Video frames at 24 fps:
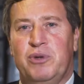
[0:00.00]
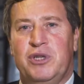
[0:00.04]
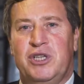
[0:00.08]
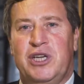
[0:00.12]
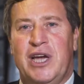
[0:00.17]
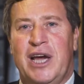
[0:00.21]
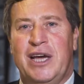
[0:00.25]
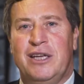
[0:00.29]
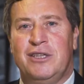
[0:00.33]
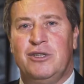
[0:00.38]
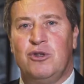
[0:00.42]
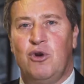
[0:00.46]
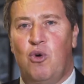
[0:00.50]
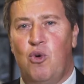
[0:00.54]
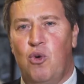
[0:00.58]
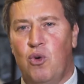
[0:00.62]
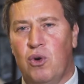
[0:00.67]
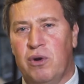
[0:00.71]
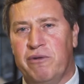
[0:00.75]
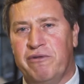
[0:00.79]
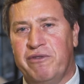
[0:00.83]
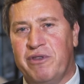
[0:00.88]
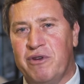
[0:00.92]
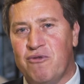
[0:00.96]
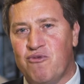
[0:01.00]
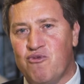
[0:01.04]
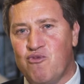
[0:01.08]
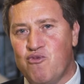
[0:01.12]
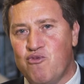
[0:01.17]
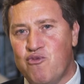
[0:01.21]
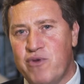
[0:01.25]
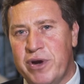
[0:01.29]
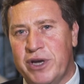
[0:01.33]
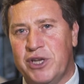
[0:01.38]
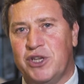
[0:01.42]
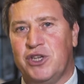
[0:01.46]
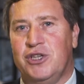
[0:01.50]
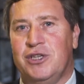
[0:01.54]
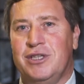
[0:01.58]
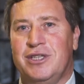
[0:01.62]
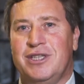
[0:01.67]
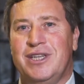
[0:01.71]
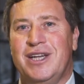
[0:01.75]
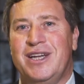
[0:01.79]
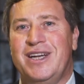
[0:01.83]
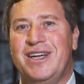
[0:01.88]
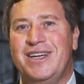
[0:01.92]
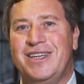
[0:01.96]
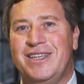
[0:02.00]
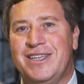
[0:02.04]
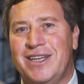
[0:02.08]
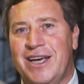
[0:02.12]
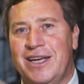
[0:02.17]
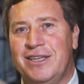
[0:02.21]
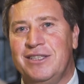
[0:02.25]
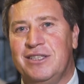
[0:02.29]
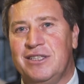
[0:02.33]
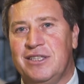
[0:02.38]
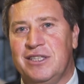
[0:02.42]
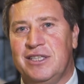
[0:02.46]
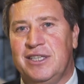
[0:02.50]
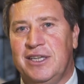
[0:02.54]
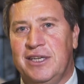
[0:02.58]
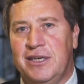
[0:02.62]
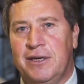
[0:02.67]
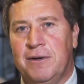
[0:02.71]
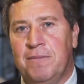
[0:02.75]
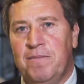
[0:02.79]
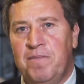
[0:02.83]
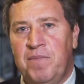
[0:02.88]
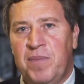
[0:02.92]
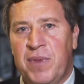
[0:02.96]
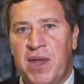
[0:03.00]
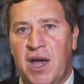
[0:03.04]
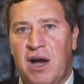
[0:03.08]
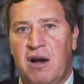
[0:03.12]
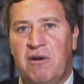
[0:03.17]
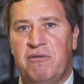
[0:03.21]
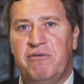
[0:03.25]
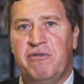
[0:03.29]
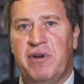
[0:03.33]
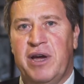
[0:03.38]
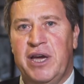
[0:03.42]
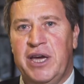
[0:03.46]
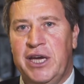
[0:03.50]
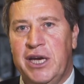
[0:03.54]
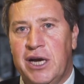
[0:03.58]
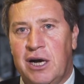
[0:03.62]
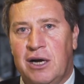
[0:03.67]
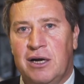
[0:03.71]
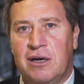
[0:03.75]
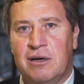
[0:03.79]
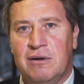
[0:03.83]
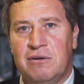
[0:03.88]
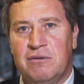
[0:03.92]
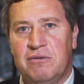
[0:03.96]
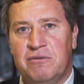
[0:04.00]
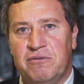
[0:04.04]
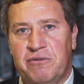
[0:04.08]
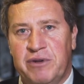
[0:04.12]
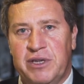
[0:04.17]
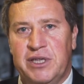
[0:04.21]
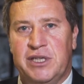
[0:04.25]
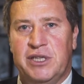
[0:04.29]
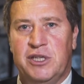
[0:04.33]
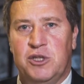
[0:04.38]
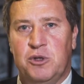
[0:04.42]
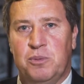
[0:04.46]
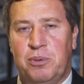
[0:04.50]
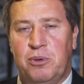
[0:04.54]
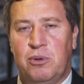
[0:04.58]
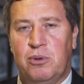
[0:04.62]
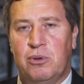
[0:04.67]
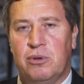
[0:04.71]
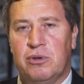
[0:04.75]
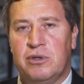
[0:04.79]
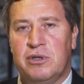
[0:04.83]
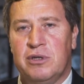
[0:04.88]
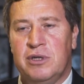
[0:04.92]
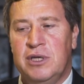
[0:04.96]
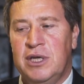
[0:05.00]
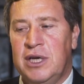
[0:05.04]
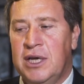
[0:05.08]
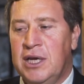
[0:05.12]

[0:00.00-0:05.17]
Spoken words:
which has all of the richness and intensity of a young vintage port.